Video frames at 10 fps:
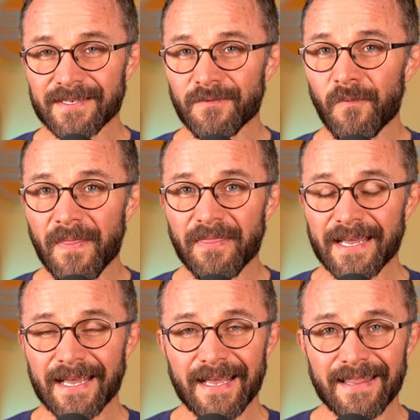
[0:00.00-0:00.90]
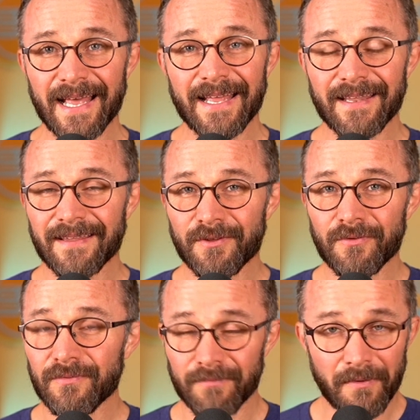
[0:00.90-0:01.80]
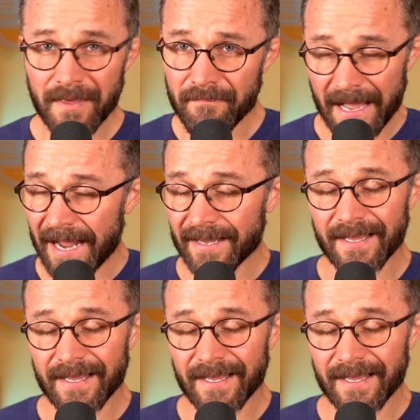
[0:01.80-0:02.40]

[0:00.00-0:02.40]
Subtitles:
one thing that you won't get back.